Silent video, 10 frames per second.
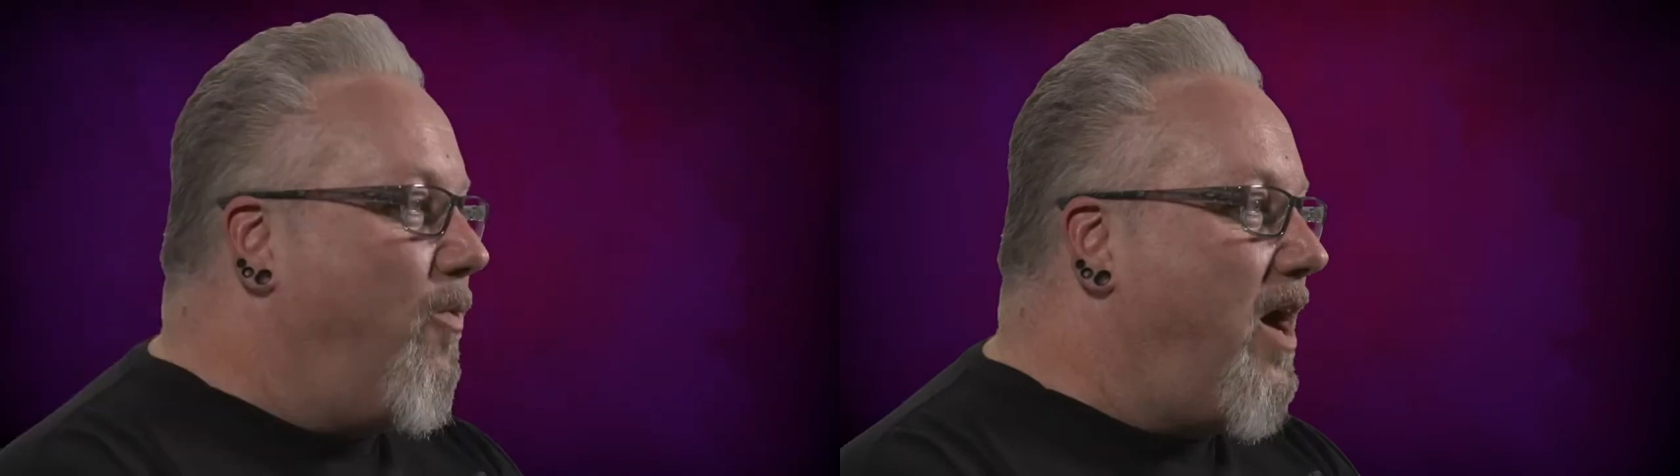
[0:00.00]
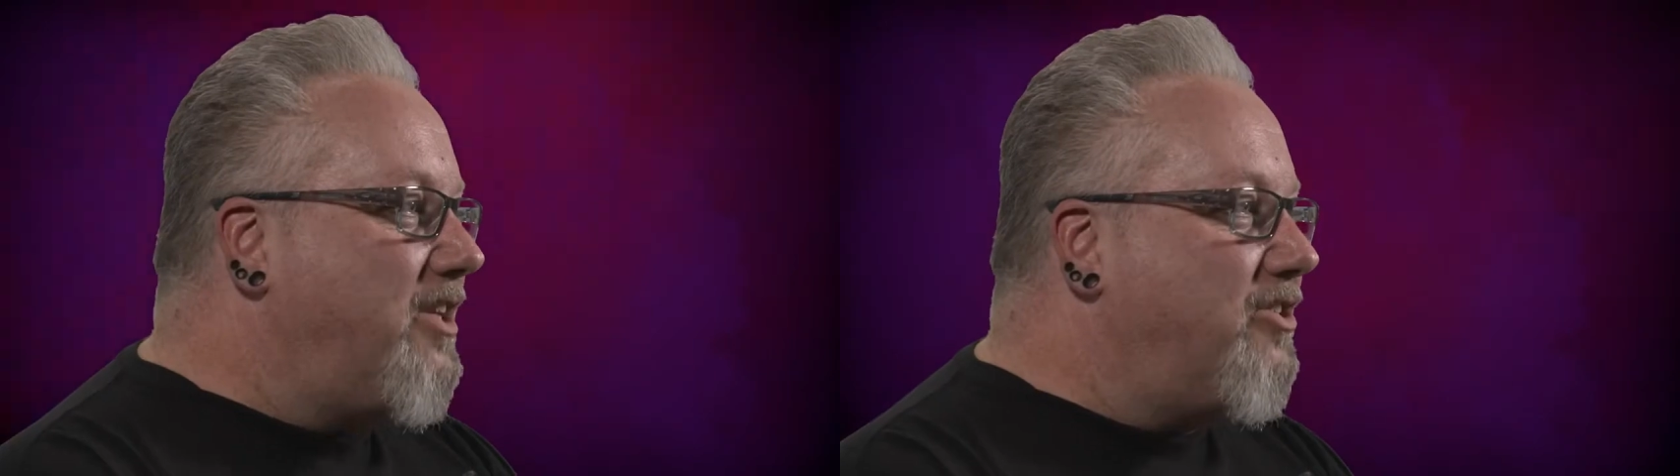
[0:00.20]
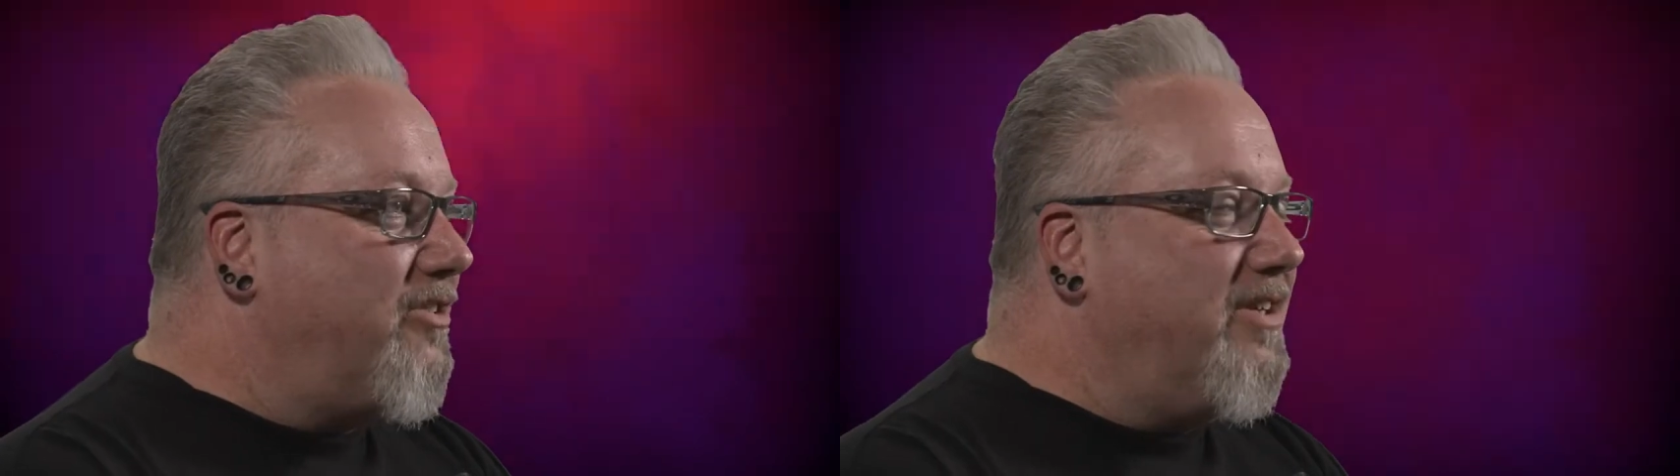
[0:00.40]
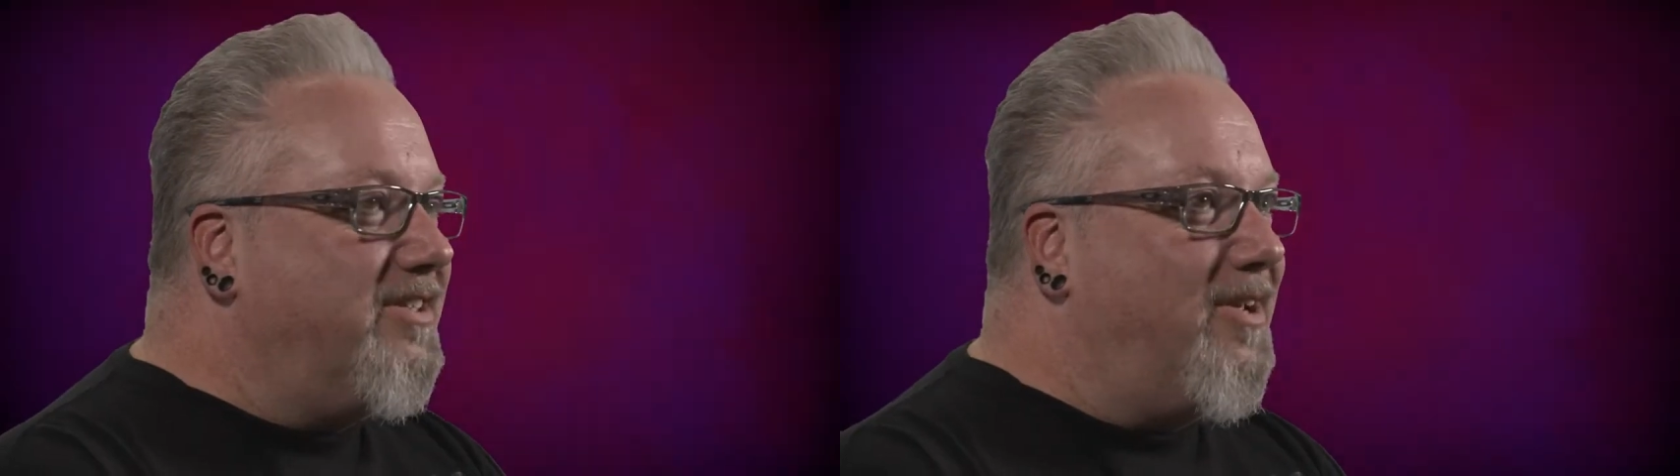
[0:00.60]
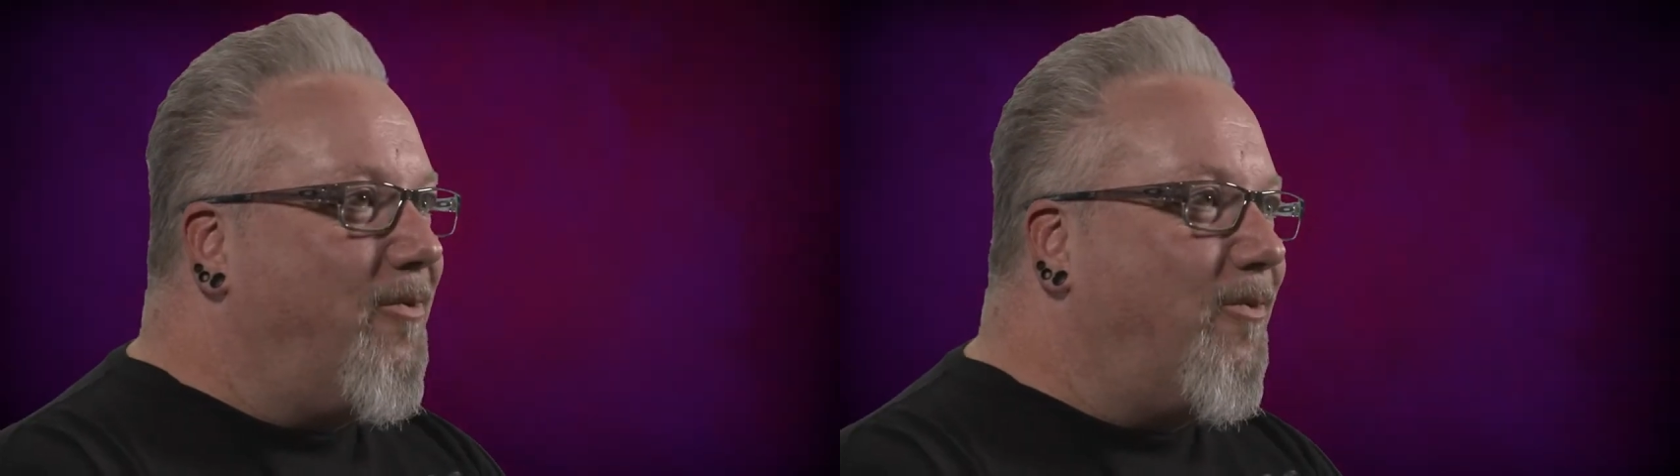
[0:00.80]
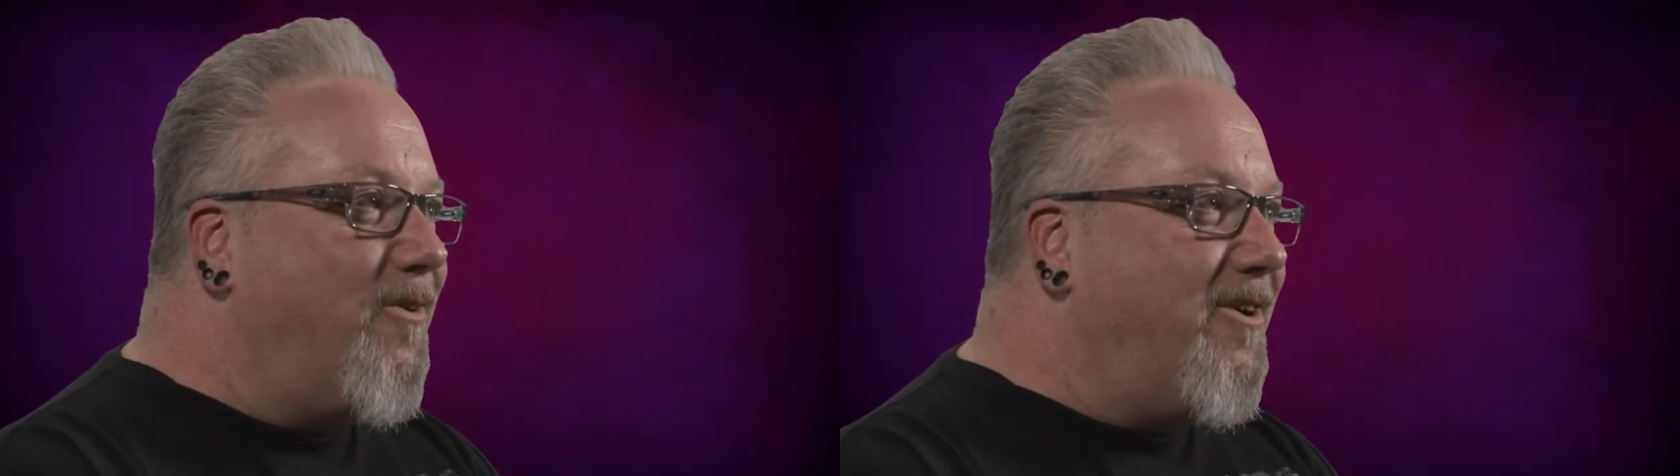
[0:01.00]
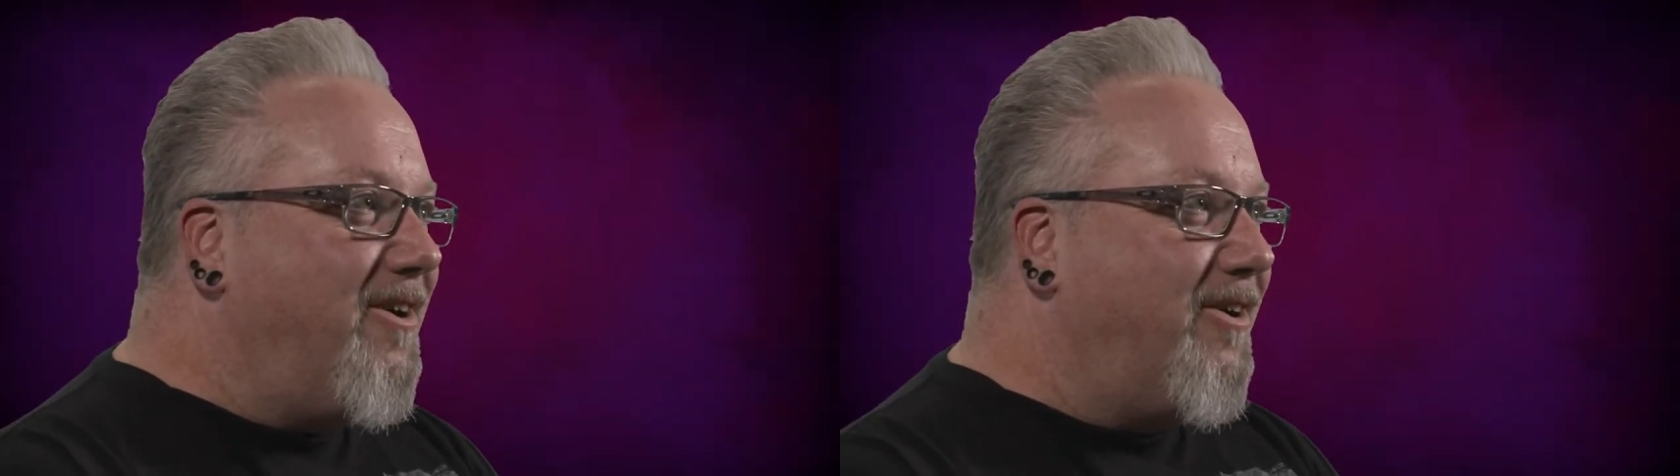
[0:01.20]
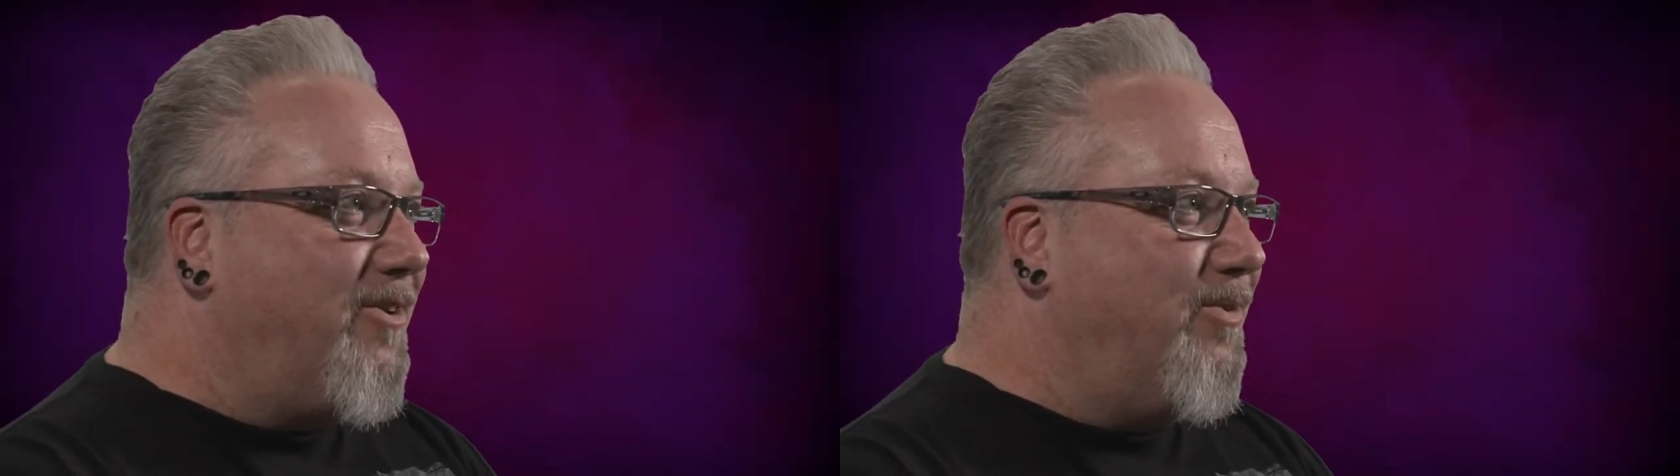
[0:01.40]
the Watcher is a
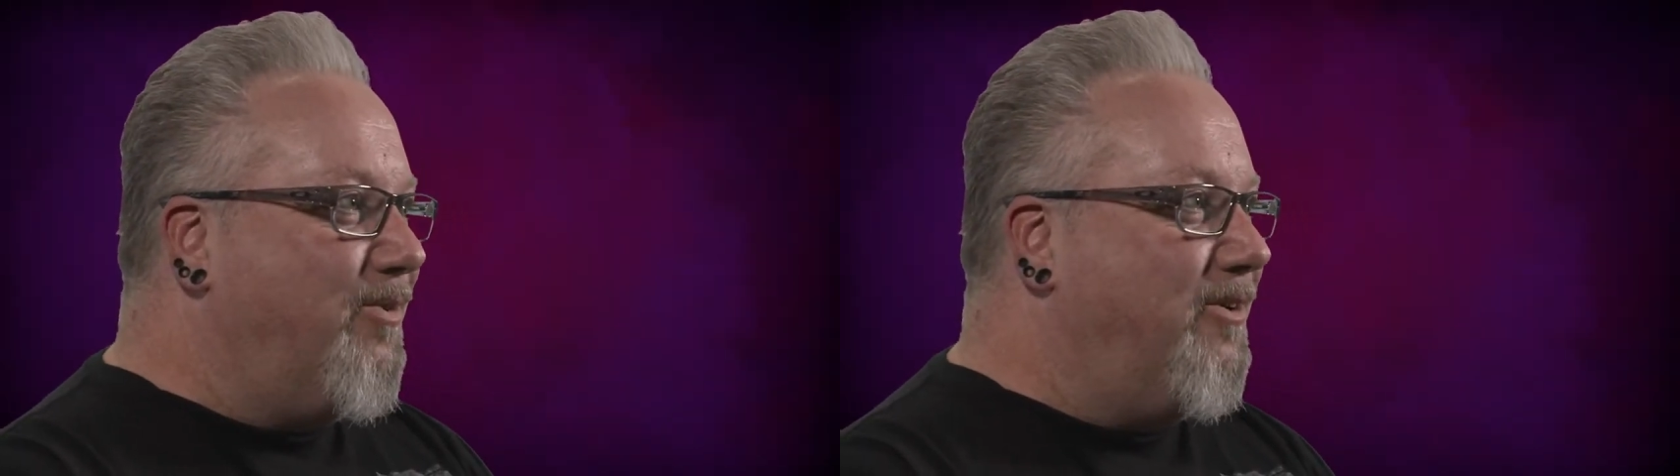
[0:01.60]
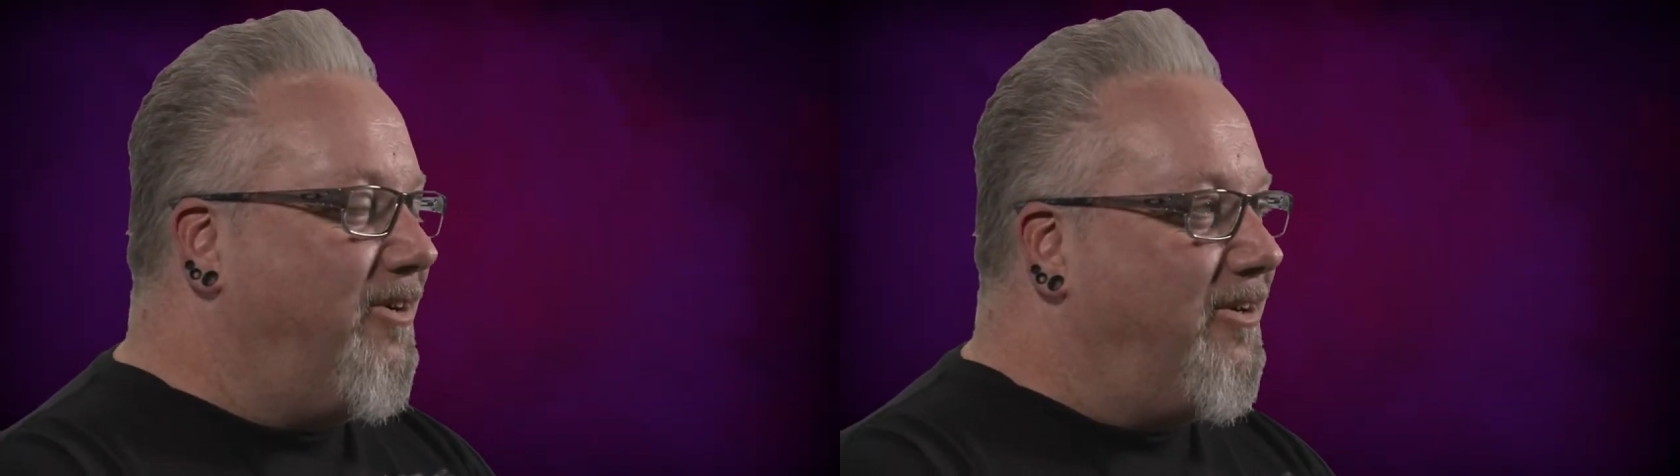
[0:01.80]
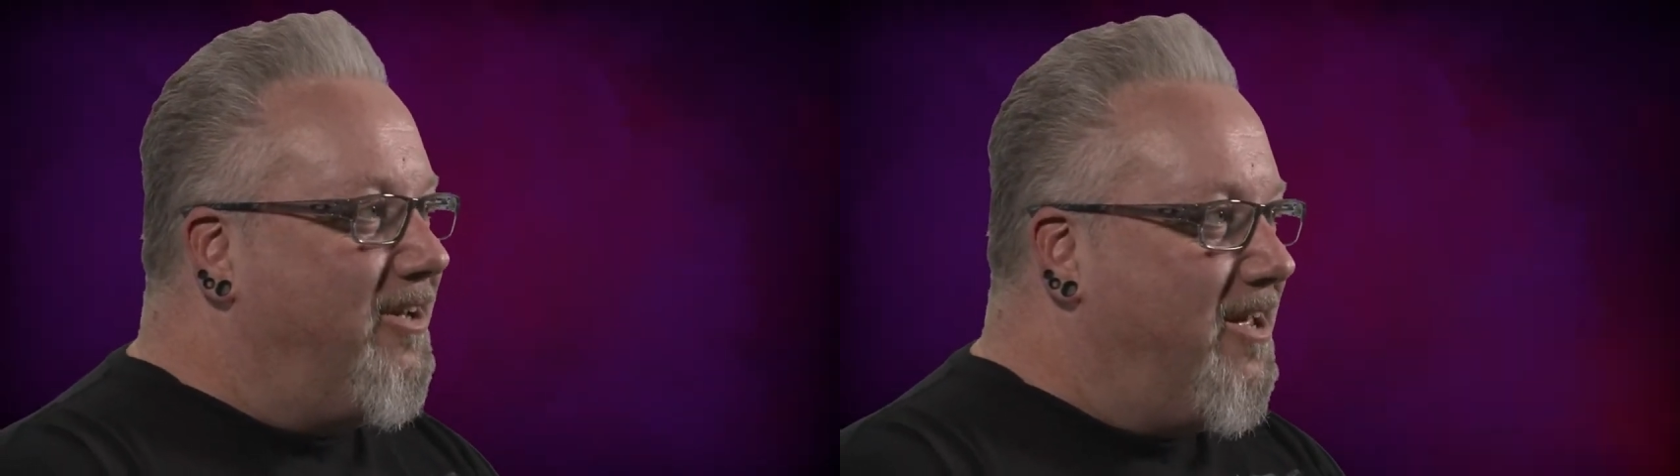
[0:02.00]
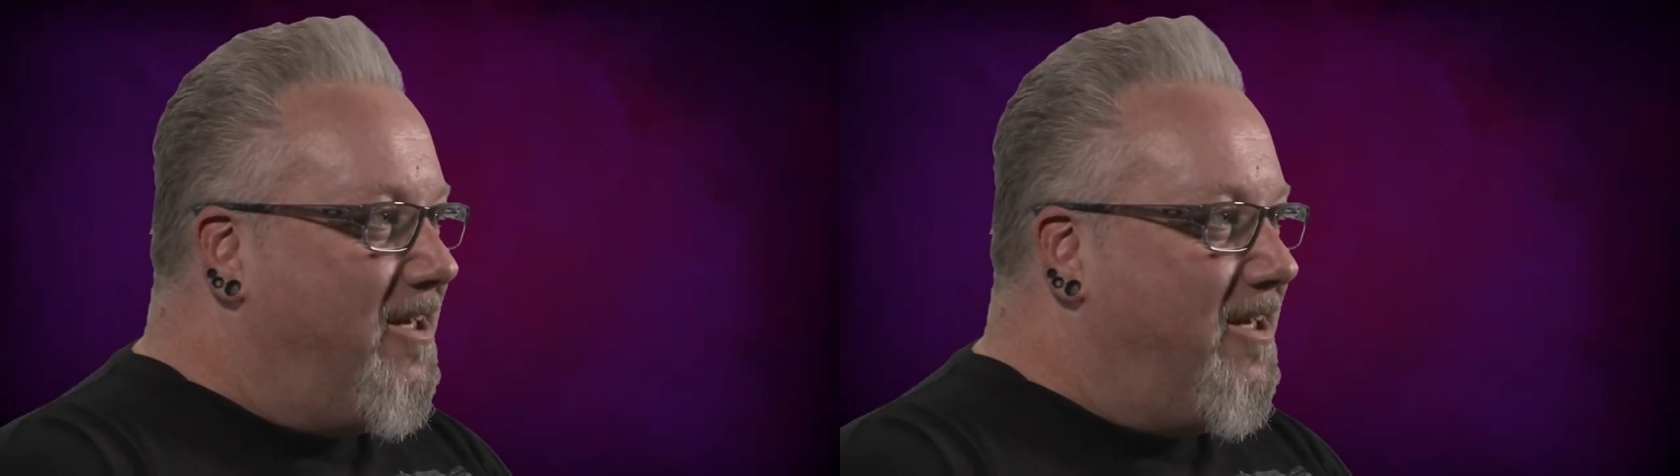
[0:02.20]
real cool